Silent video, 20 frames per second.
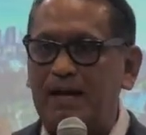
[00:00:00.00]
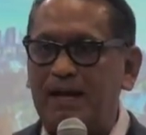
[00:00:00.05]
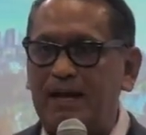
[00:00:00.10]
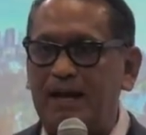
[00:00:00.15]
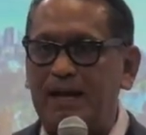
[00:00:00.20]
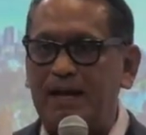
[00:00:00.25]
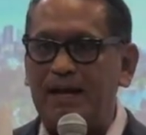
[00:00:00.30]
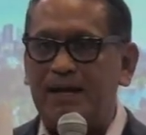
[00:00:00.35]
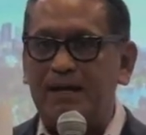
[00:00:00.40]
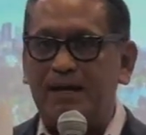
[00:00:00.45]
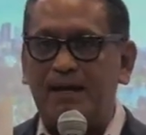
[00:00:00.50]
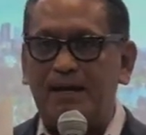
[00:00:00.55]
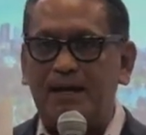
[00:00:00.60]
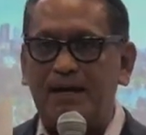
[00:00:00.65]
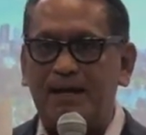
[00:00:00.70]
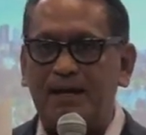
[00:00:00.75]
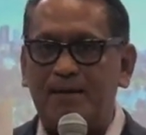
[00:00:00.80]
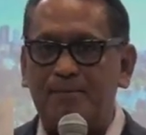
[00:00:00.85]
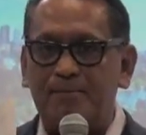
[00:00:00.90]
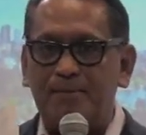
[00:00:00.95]

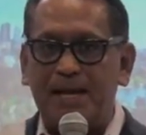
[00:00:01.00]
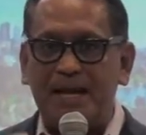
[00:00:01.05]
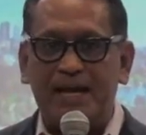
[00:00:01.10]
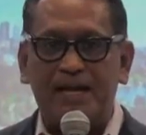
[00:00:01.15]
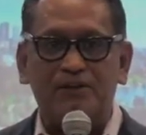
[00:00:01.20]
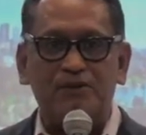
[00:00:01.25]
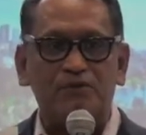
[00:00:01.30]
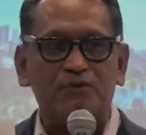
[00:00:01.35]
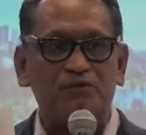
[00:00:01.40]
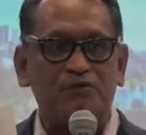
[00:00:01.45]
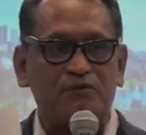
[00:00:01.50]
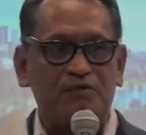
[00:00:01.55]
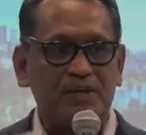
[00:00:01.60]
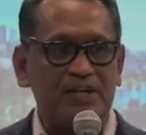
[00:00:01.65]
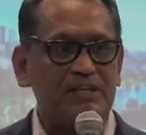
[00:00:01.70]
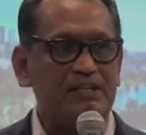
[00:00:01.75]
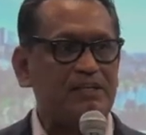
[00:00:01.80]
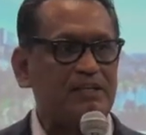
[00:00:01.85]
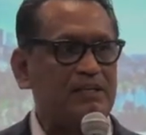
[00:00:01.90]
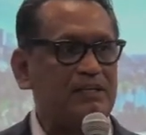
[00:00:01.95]
A man whose
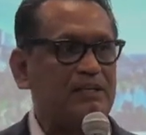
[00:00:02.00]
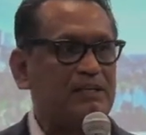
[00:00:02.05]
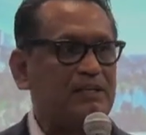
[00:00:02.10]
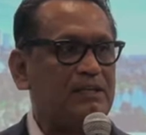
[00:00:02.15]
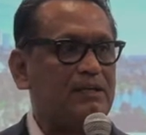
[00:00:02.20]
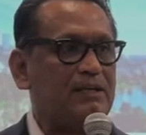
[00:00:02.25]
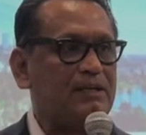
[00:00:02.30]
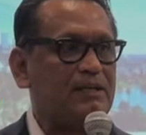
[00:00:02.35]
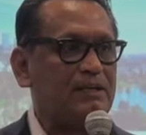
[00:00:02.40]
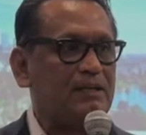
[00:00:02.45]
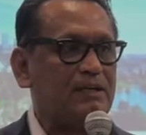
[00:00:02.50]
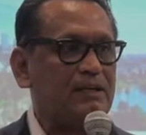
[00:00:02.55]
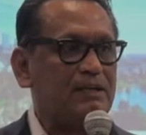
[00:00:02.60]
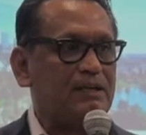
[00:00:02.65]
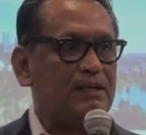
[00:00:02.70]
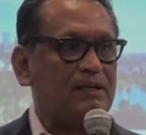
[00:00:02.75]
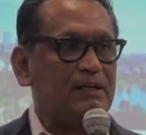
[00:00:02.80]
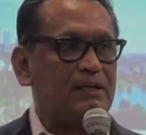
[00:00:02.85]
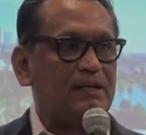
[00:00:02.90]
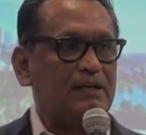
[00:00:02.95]
vision
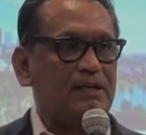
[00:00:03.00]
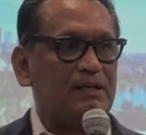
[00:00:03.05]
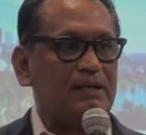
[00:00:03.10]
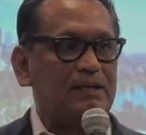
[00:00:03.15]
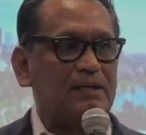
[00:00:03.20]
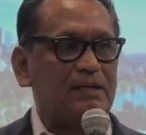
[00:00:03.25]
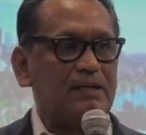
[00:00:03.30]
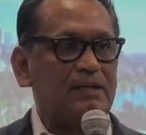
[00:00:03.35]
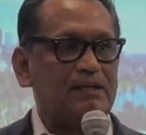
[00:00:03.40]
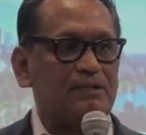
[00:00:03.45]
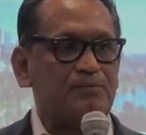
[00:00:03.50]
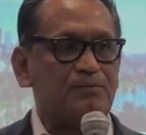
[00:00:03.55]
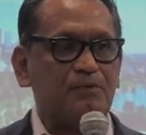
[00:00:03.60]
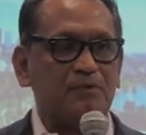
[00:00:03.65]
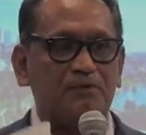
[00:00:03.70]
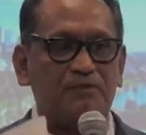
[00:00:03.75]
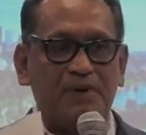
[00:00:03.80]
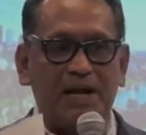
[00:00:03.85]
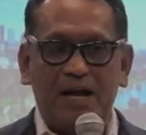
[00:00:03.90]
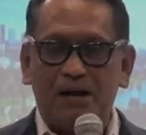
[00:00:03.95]
is
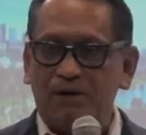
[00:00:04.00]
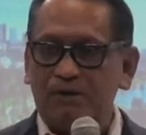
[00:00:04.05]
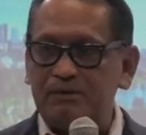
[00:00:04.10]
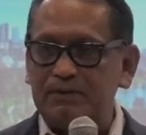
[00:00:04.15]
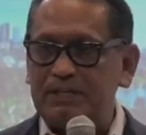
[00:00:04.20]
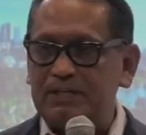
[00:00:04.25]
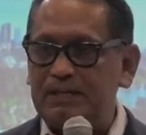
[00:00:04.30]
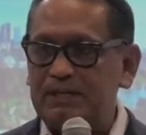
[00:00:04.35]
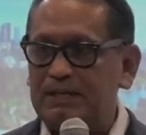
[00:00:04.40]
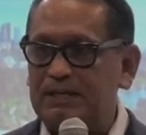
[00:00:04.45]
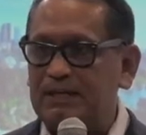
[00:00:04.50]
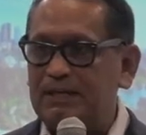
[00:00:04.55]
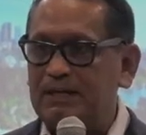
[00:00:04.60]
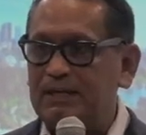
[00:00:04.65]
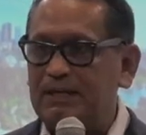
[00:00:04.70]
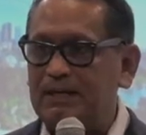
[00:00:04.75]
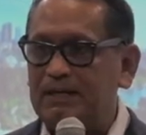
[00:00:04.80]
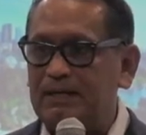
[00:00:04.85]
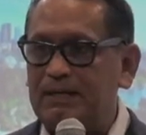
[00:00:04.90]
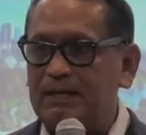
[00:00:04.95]
profound
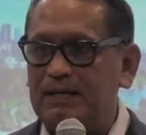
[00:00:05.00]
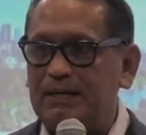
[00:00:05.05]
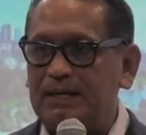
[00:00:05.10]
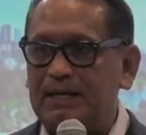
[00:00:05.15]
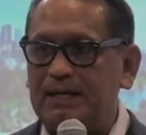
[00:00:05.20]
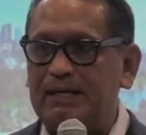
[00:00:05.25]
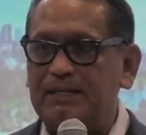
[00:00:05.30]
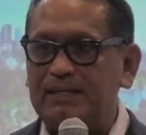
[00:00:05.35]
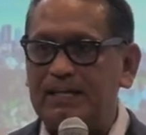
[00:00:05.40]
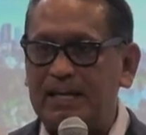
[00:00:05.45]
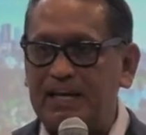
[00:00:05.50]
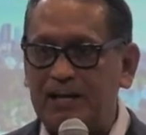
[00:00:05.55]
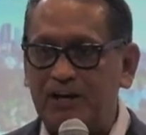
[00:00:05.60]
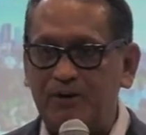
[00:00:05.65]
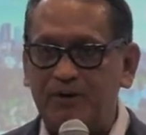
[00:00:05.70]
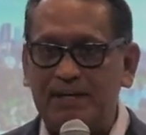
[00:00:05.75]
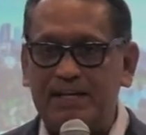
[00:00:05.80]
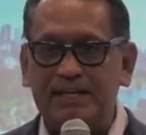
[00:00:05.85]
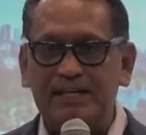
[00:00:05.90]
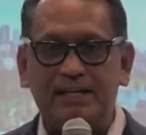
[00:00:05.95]
and
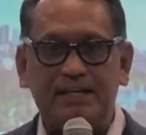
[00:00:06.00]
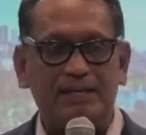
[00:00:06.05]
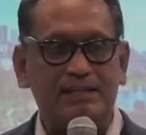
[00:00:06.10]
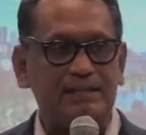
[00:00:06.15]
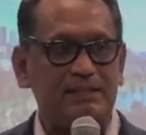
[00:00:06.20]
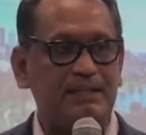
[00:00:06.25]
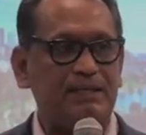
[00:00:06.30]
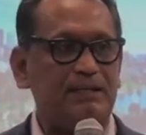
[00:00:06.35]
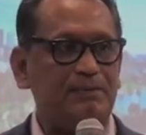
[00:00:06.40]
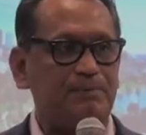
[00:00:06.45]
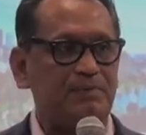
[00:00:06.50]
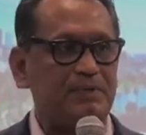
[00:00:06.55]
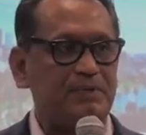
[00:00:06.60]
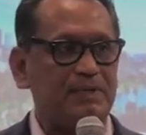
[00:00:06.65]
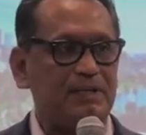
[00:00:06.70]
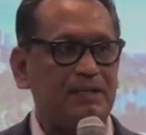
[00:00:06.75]
caring and deep.